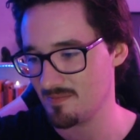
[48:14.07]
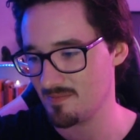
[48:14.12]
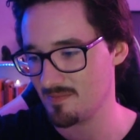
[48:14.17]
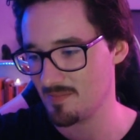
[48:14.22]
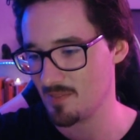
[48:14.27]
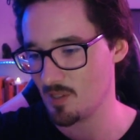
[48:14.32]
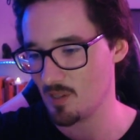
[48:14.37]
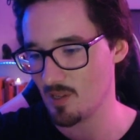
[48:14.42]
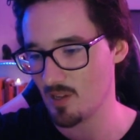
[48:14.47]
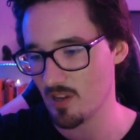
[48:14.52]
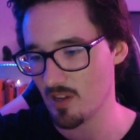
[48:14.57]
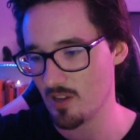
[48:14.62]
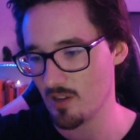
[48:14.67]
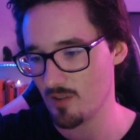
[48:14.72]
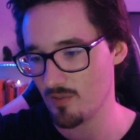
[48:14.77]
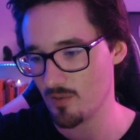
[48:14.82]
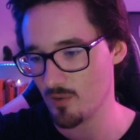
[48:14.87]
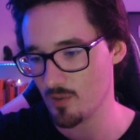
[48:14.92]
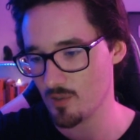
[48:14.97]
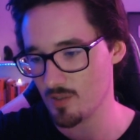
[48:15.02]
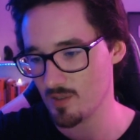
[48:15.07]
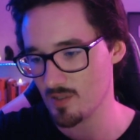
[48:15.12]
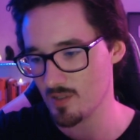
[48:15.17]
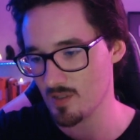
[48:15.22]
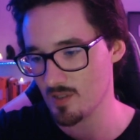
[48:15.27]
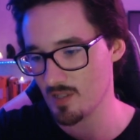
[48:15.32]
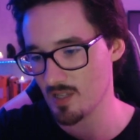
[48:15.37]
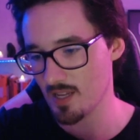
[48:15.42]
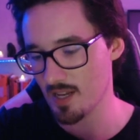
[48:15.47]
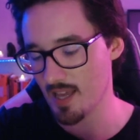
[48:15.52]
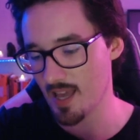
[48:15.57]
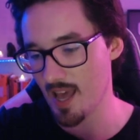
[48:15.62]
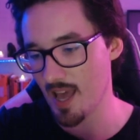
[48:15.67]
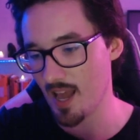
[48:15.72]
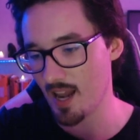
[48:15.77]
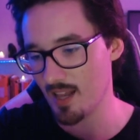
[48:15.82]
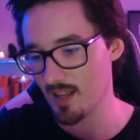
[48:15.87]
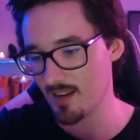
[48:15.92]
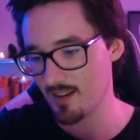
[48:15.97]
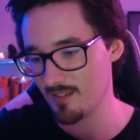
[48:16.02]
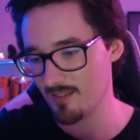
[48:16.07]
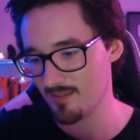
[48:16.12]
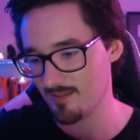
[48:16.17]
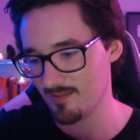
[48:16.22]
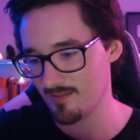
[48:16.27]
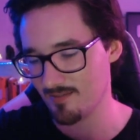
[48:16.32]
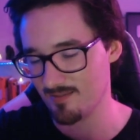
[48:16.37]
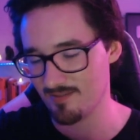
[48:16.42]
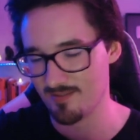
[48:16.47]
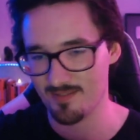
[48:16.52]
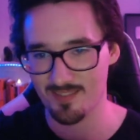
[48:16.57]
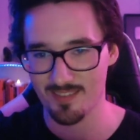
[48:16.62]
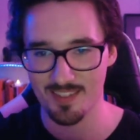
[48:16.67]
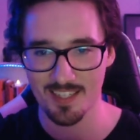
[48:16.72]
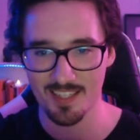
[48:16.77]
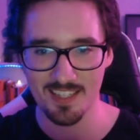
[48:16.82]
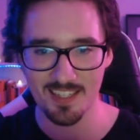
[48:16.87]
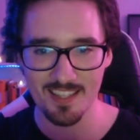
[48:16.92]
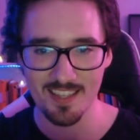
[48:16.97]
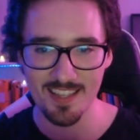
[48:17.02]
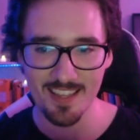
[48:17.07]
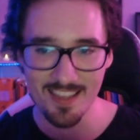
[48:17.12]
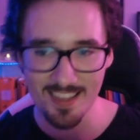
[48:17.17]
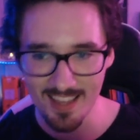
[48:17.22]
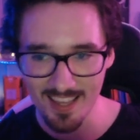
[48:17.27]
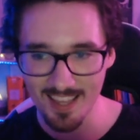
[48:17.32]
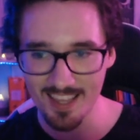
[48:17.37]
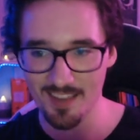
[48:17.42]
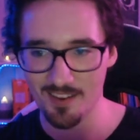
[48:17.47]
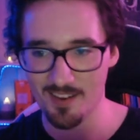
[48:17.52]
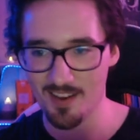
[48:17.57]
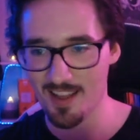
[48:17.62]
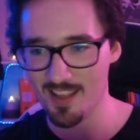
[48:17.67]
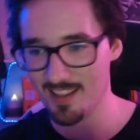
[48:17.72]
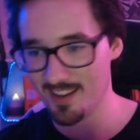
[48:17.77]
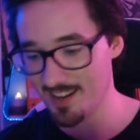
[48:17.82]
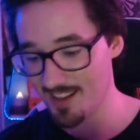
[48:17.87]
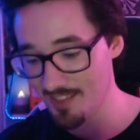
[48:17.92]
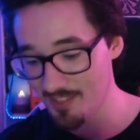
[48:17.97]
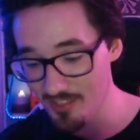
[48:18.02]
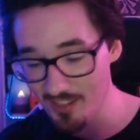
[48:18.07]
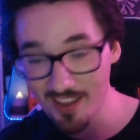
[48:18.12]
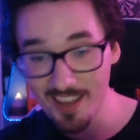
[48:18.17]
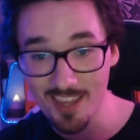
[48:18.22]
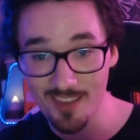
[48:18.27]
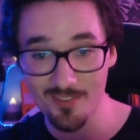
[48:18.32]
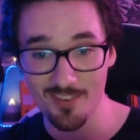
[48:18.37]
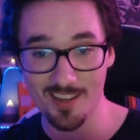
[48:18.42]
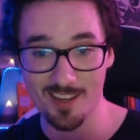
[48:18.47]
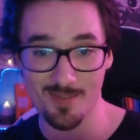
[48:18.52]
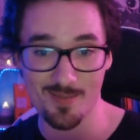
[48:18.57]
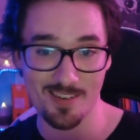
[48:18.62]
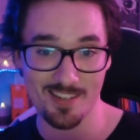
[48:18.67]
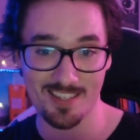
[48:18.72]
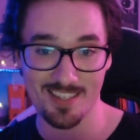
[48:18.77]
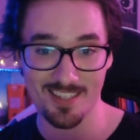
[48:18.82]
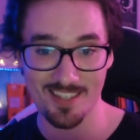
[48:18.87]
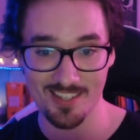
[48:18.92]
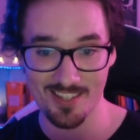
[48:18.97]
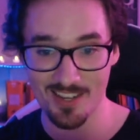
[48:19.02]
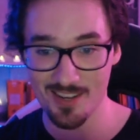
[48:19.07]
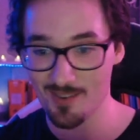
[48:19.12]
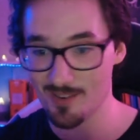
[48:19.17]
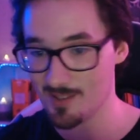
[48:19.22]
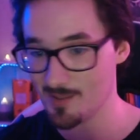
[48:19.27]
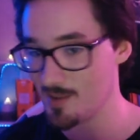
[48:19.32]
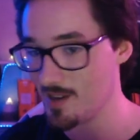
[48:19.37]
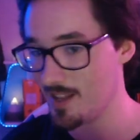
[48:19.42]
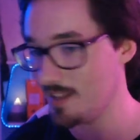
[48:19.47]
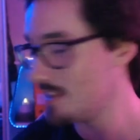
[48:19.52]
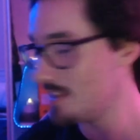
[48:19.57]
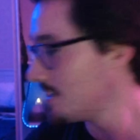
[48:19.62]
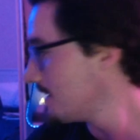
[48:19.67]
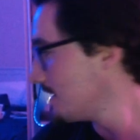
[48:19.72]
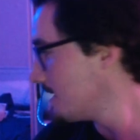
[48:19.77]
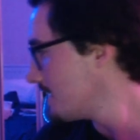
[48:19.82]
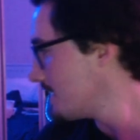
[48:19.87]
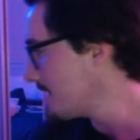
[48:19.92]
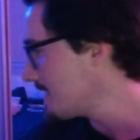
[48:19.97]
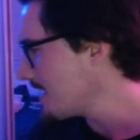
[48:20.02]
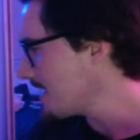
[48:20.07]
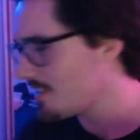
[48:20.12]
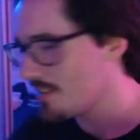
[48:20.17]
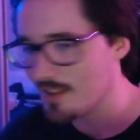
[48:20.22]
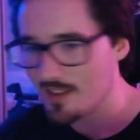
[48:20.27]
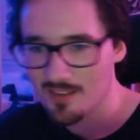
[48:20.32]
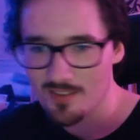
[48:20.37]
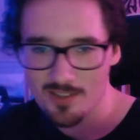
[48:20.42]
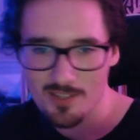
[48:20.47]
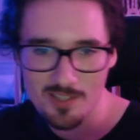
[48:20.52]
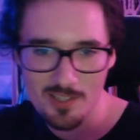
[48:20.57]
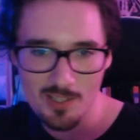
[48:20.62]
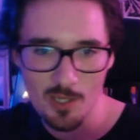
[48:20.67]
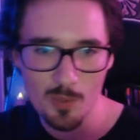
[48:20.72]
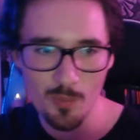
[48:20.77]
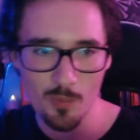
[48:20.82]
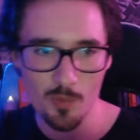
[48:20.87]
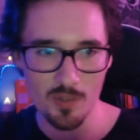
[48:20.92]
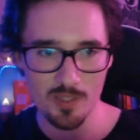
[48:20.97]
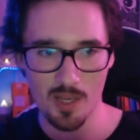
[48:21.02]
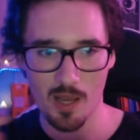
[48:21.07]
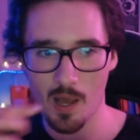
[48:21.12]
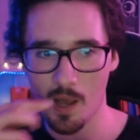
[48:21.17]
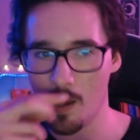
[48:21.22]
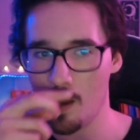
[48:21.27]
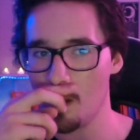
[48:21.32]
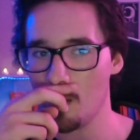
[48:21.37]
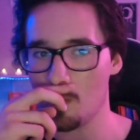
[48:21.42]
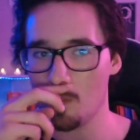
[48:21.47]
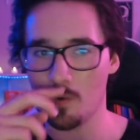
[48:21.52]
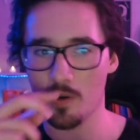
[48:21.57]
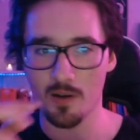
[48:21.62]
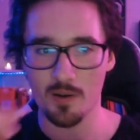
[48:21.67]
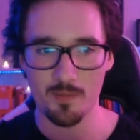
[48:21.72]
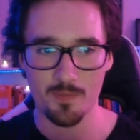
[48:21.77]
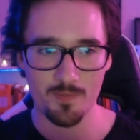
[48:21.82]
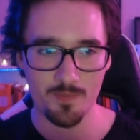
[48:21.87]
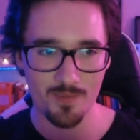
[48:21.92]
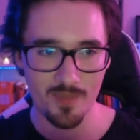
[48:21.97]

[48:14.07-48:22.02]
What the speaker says: Good luck and good fortune, sincerely, Helen. Thank you, Helen, and thank you for coming to see the show as well. Yeah, the Scoop was a hard one.